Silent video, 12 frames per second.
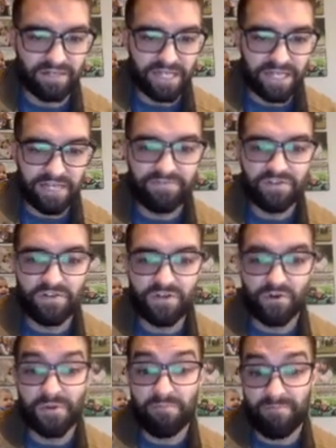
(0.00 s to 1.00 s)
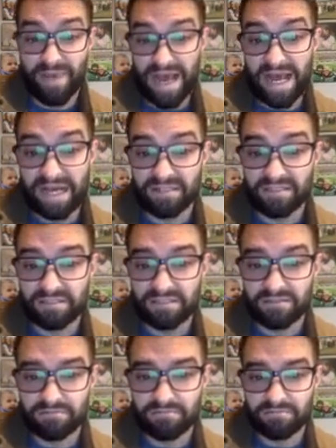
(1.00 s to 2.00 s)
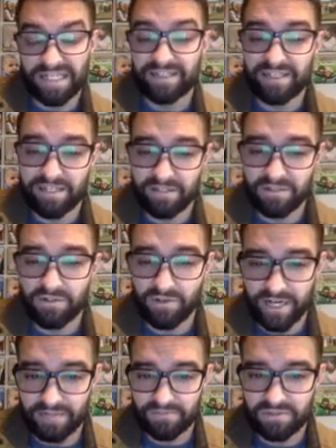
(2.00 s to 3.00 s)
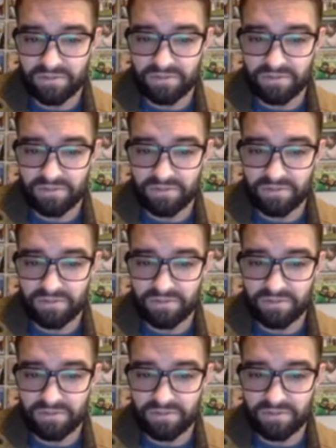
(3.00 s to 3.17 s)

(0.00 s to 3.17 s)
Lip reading: if you know the mass in kilograms,